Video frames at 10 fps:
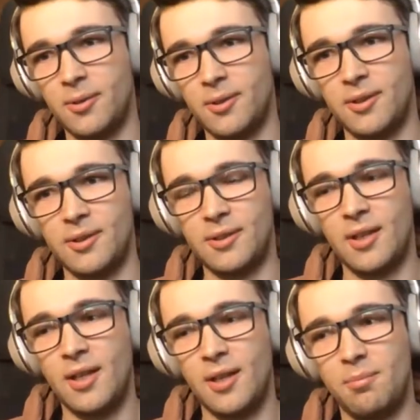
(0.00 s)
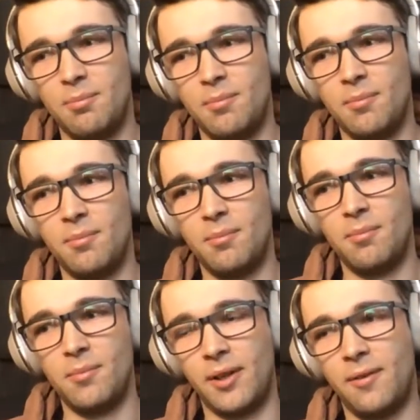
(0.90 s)
Since
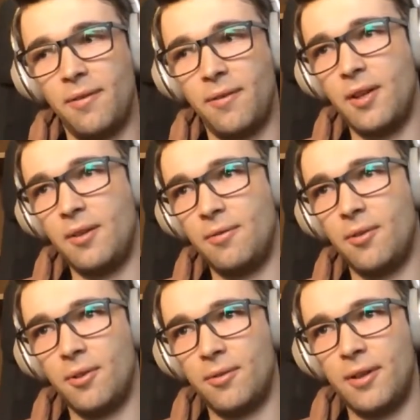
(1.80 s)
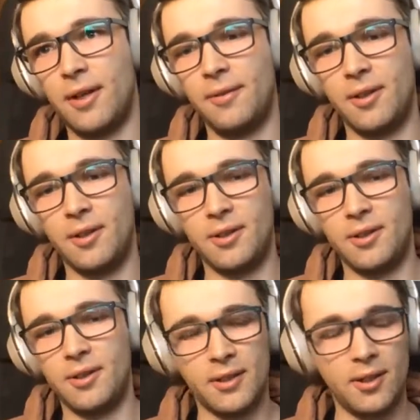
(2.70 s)
like 3, 4, 5 years
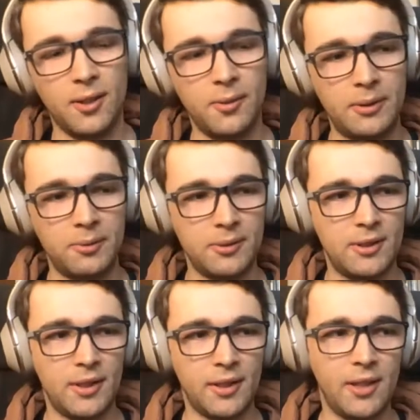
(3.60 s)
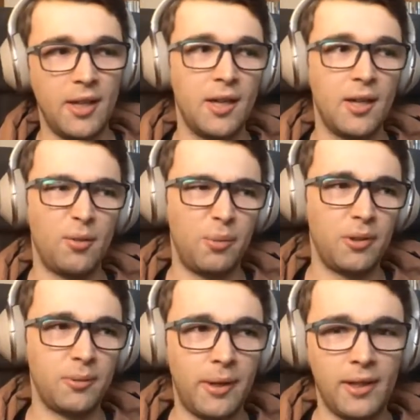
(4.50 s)
ago, it was like
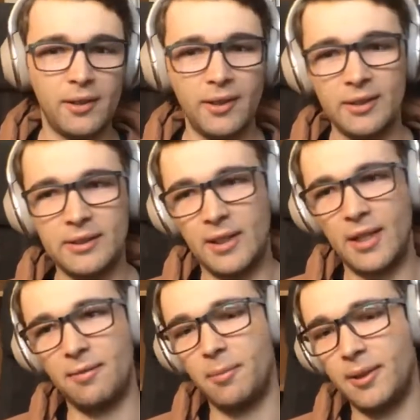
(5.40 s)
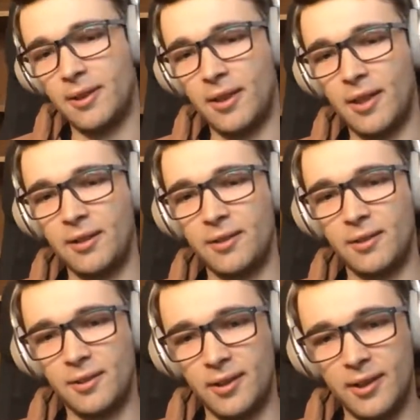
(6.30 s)
build backlinks, have meta
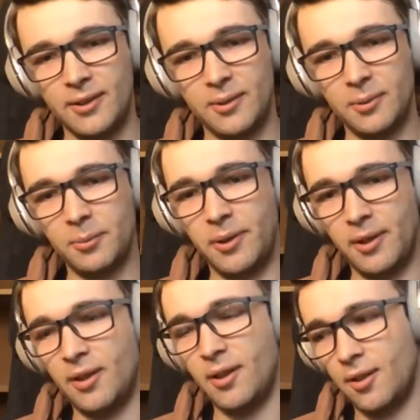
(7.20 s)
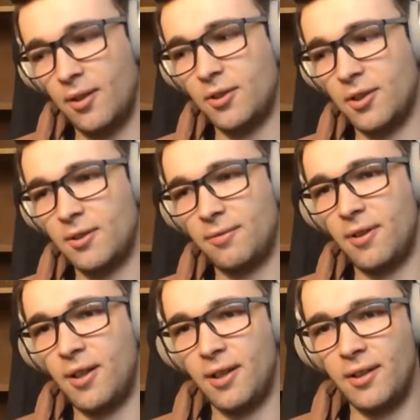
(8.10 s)
title, and it will be just
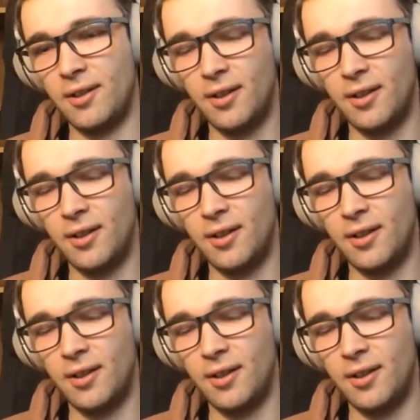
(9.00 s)
fine.